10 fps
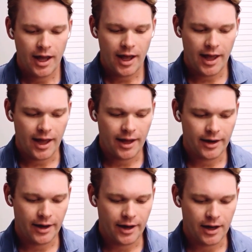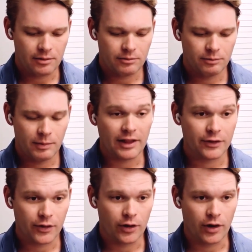And mainly
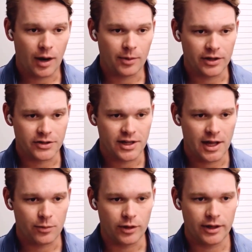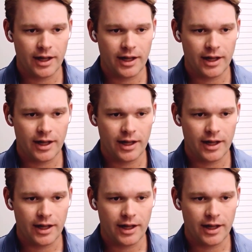for owner operators at that point.